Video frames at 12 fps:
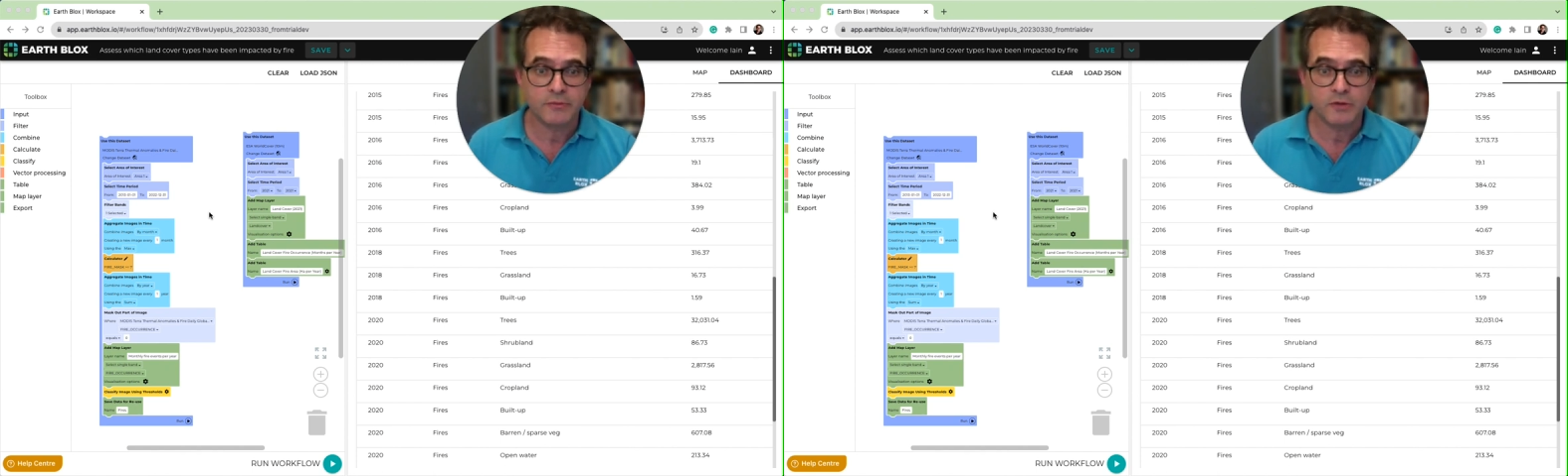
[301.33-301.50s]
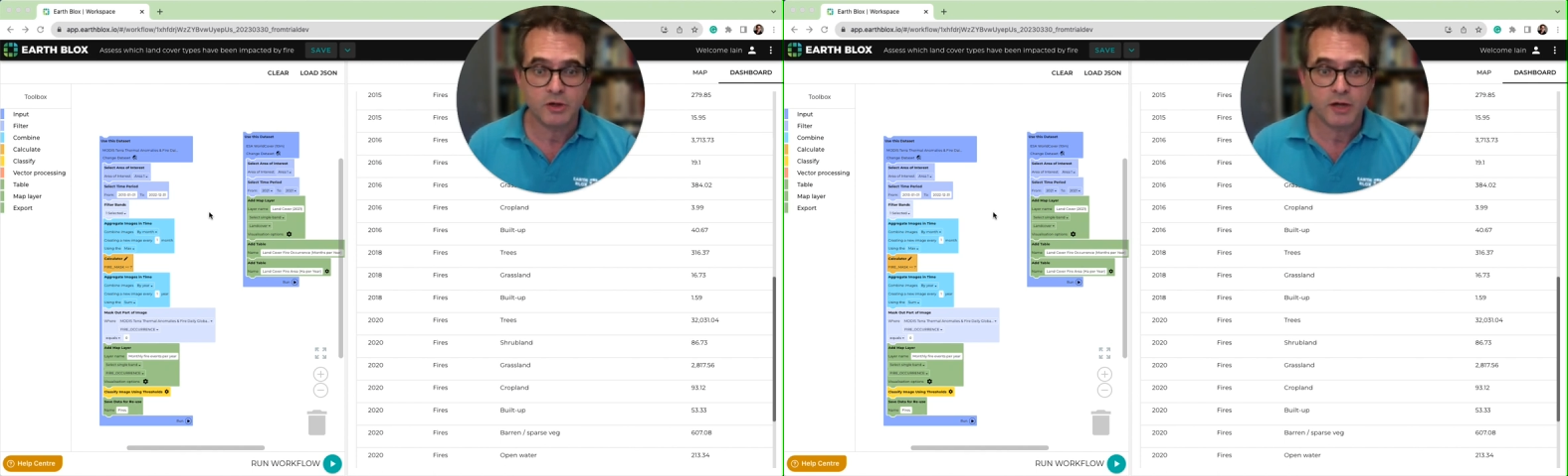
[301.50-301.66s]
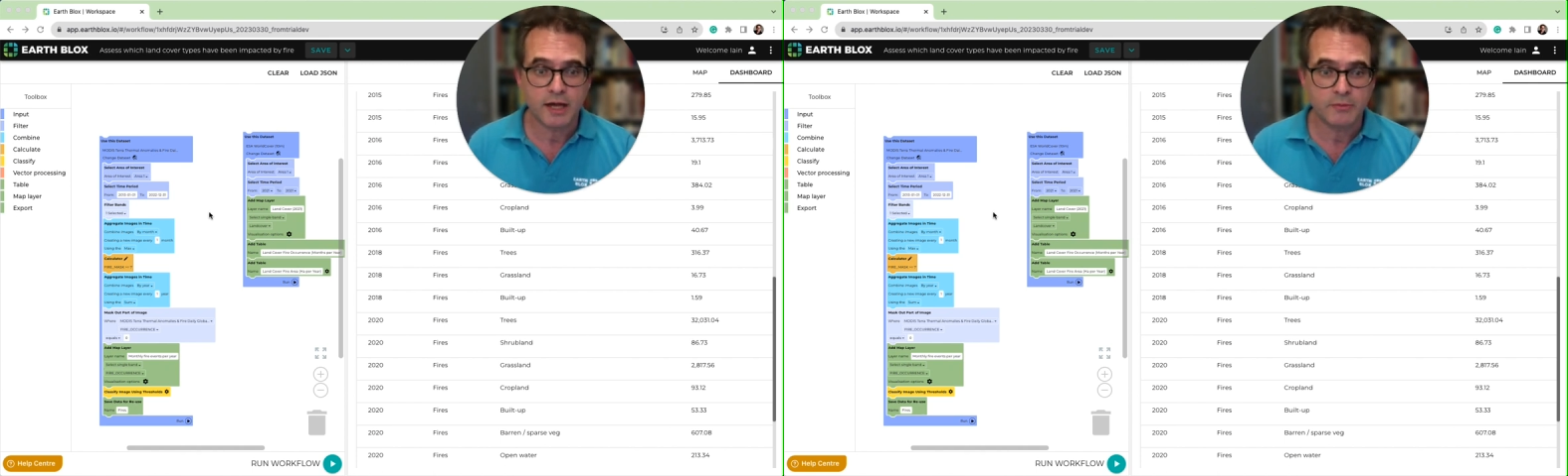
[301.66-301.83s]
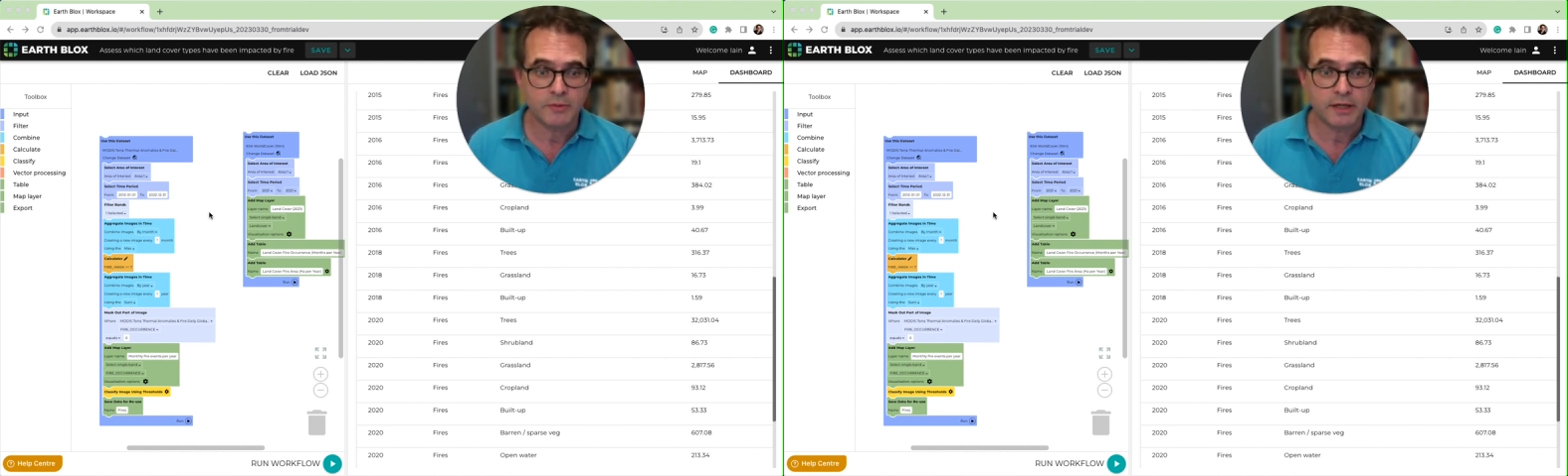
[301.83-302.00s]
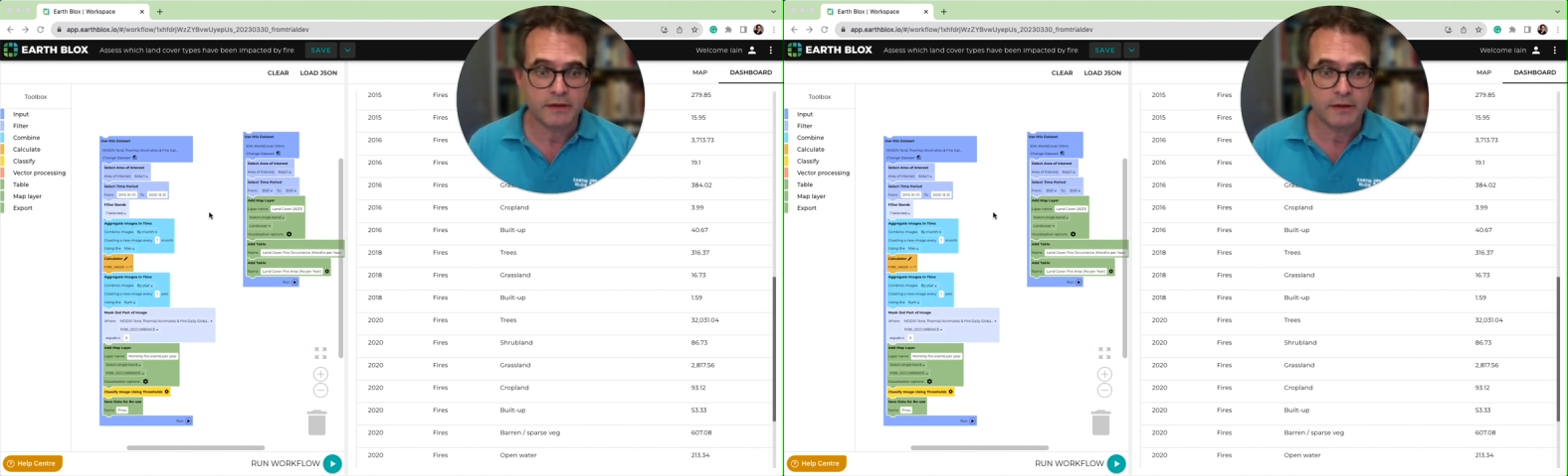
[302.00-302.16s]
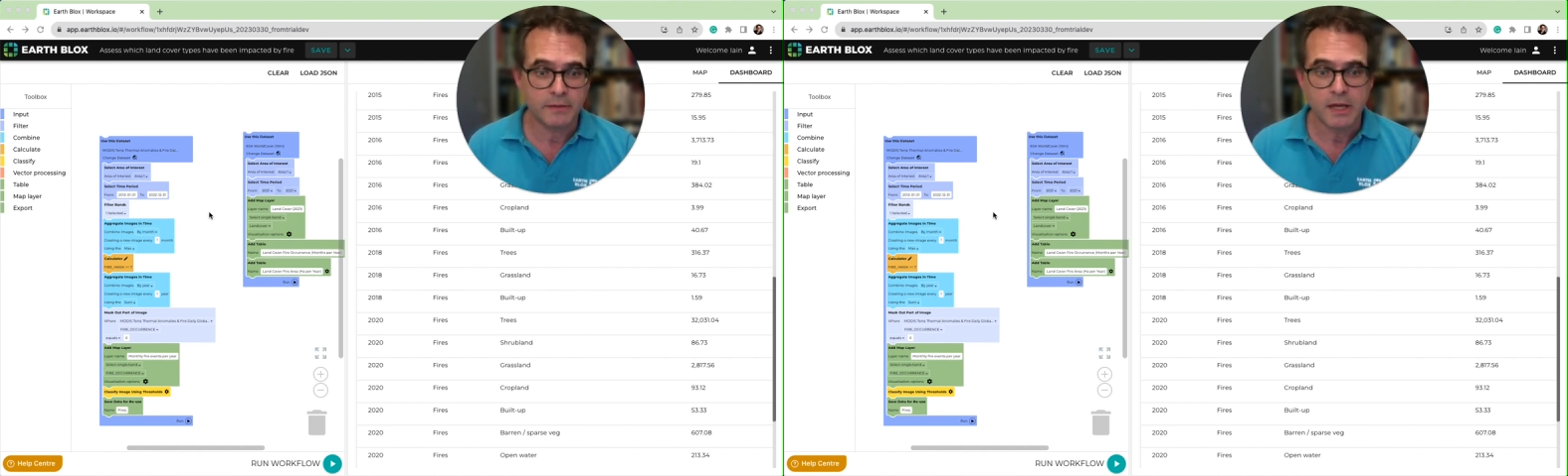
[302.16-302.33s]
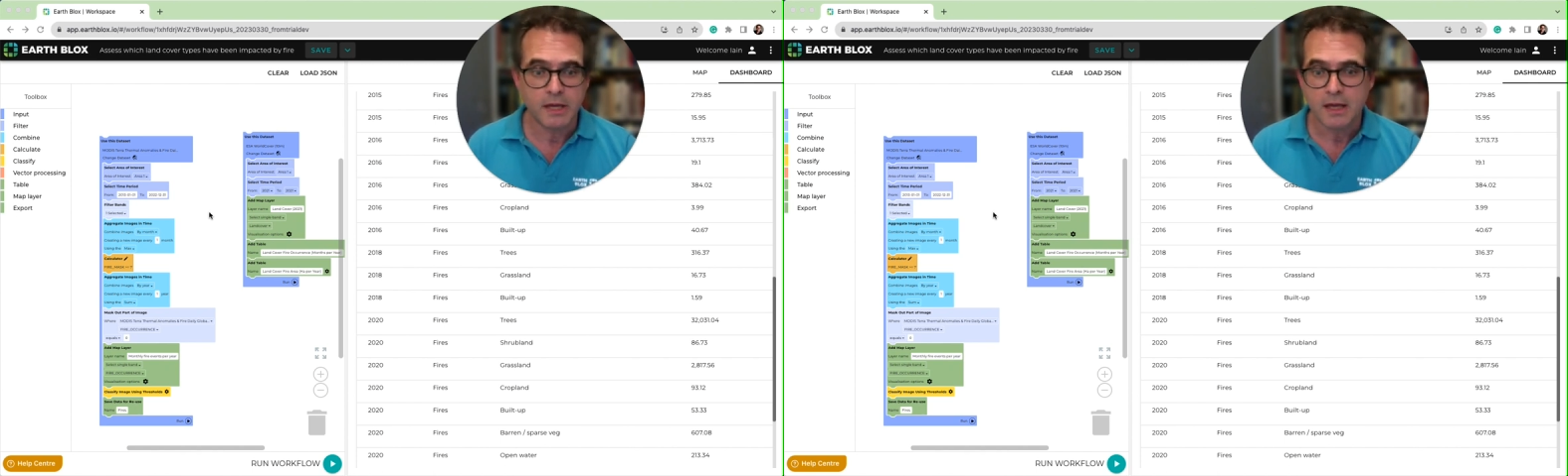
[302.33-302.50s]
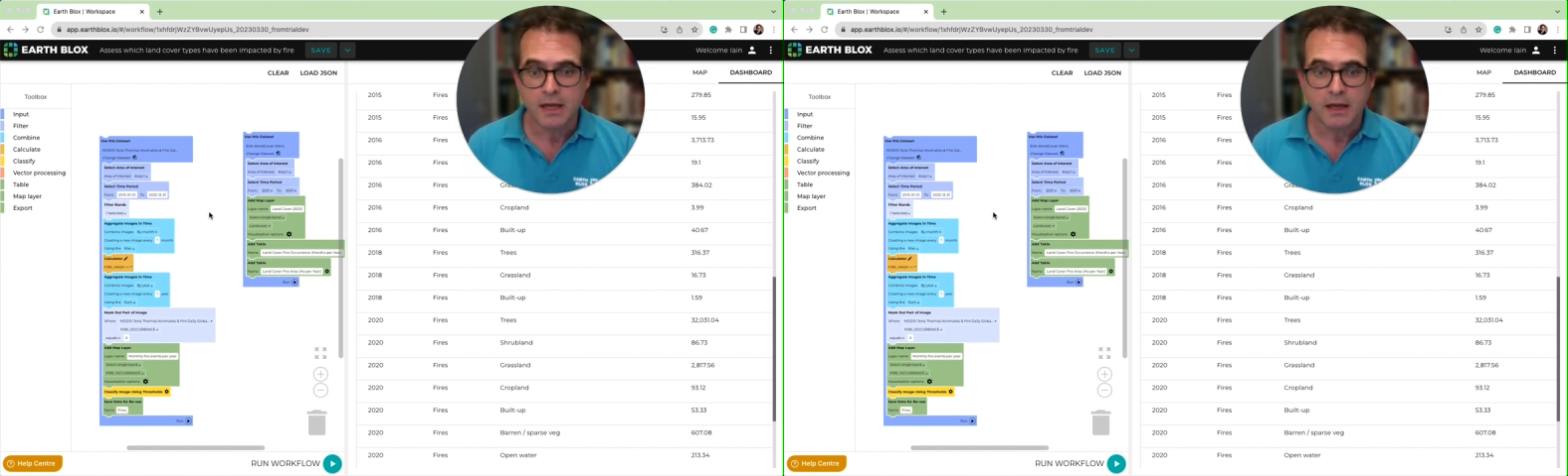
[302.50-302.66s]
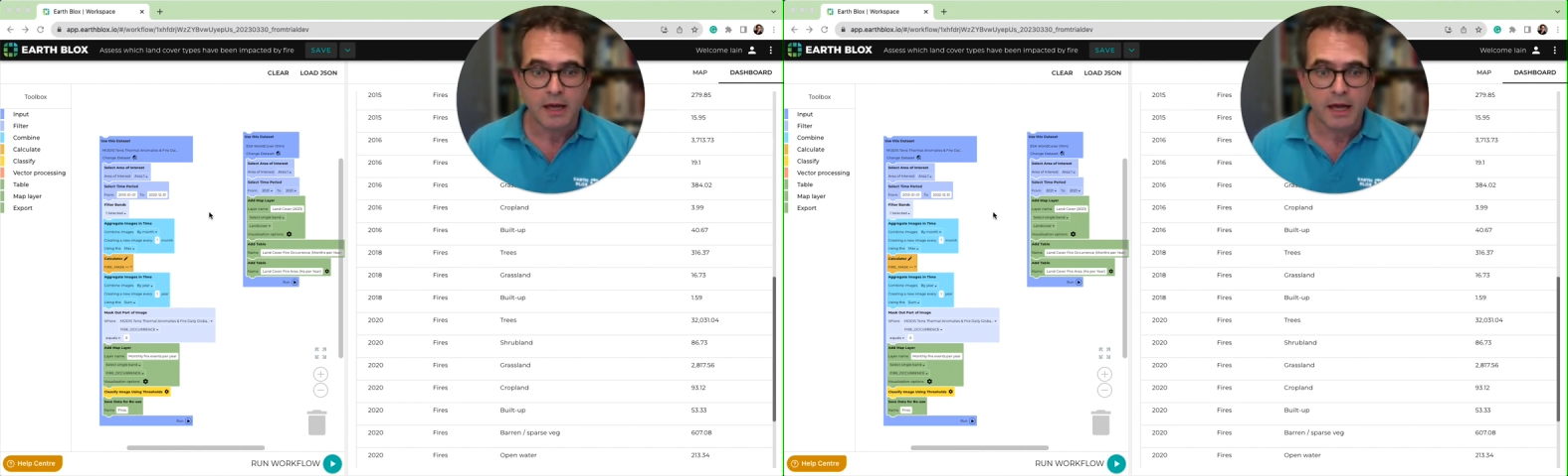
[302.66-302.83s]
You can't break them.
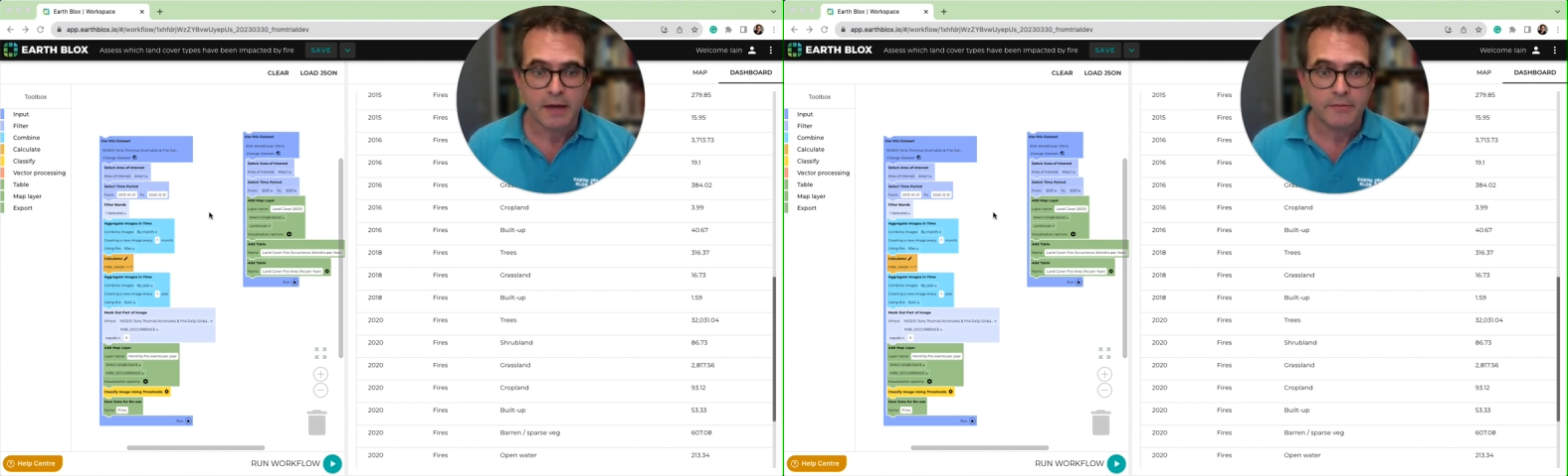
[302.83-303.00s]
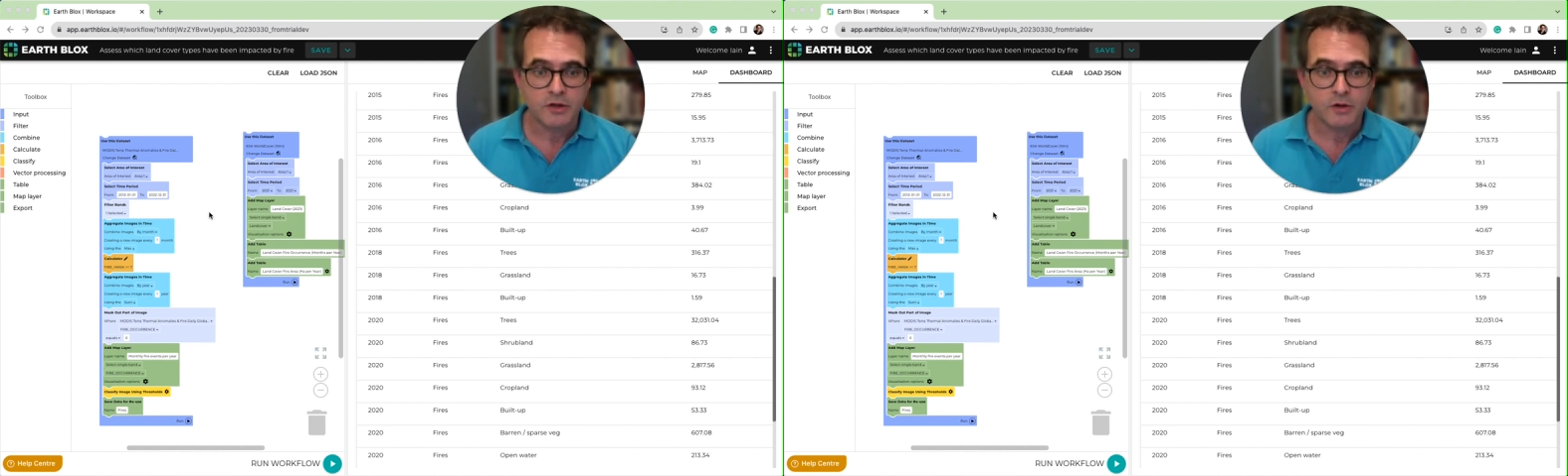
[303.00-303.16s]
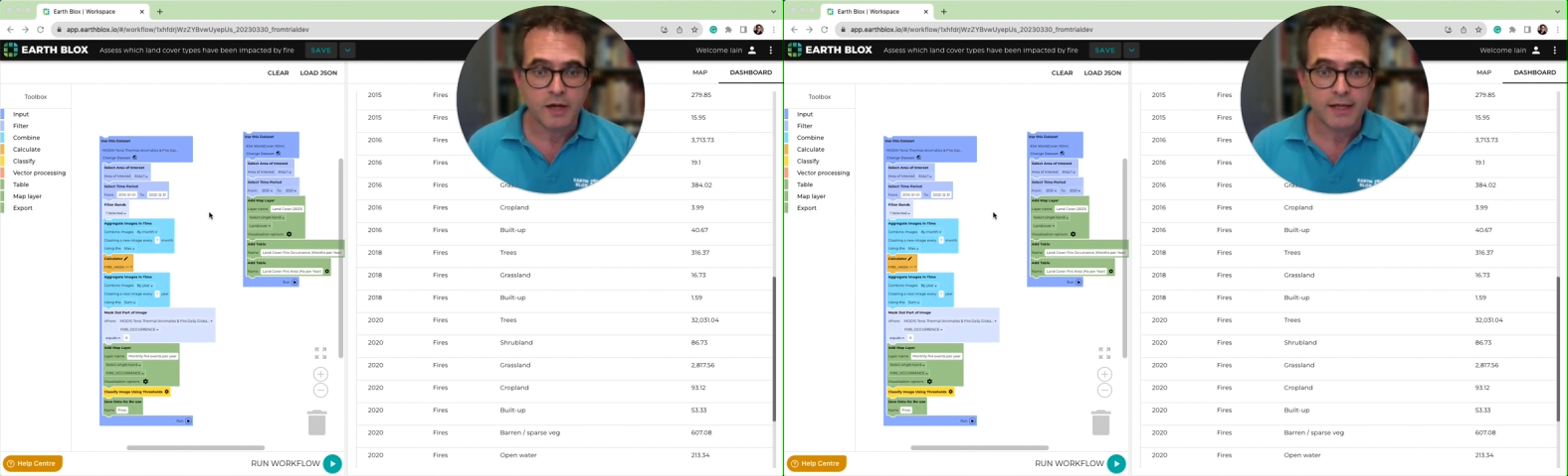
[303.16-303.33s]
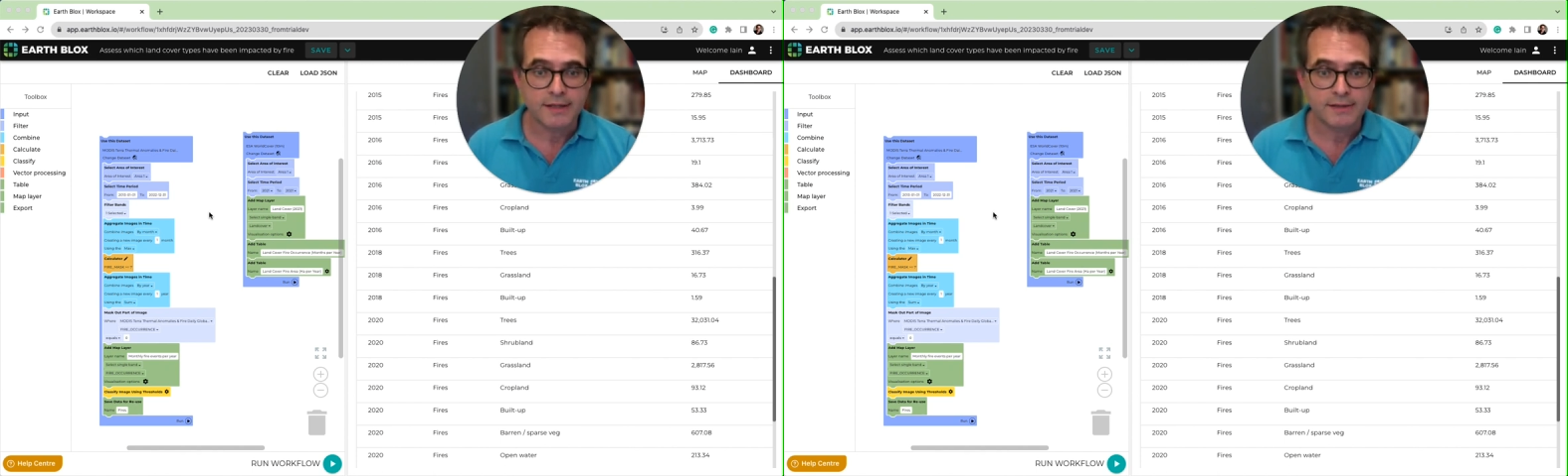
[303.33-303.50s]
You can't